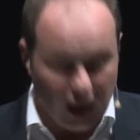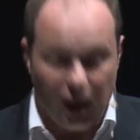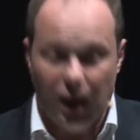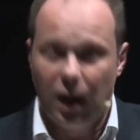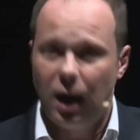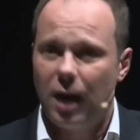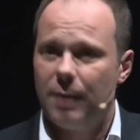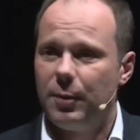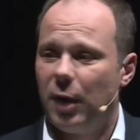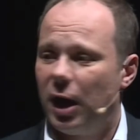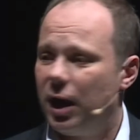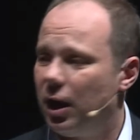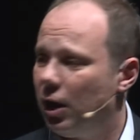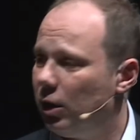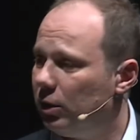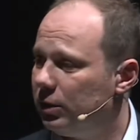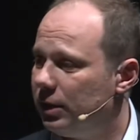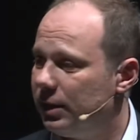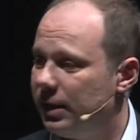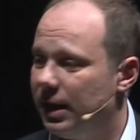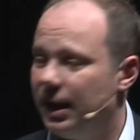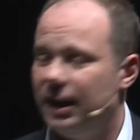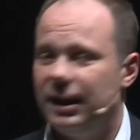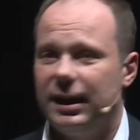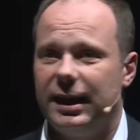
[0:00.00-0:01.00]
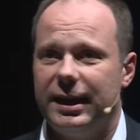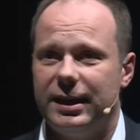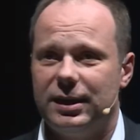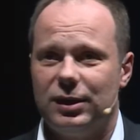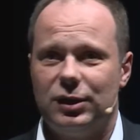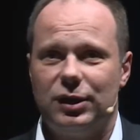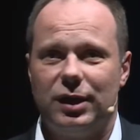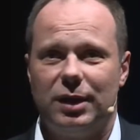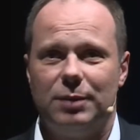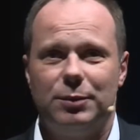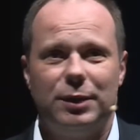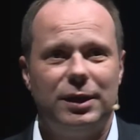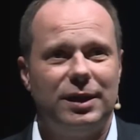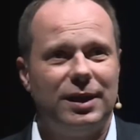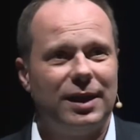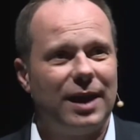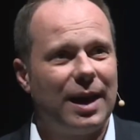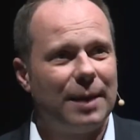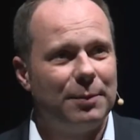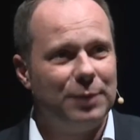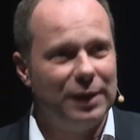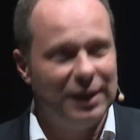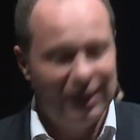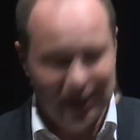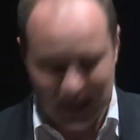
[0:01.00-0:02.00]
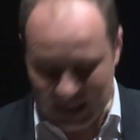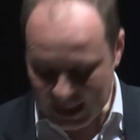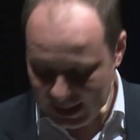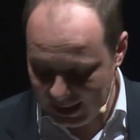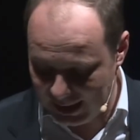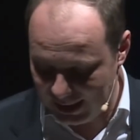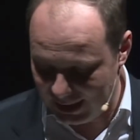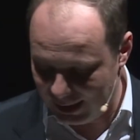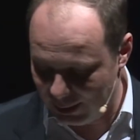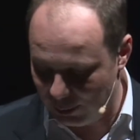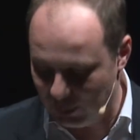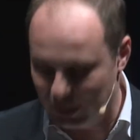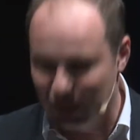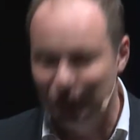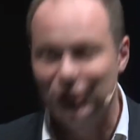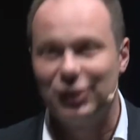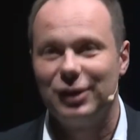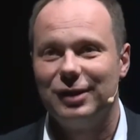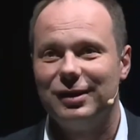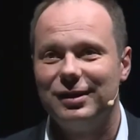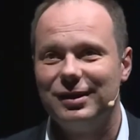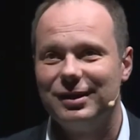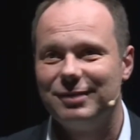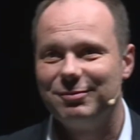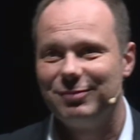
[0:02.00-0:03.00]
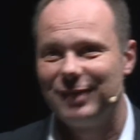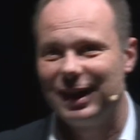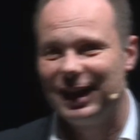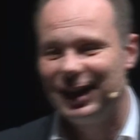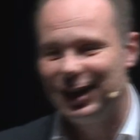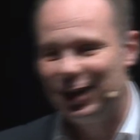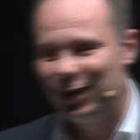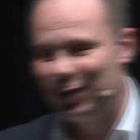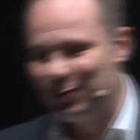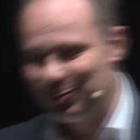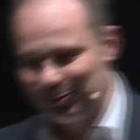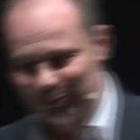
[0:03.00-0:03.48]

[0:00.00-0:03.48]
I might hold it there, ladies and gentlemen, and happy to take any questions. Thank you.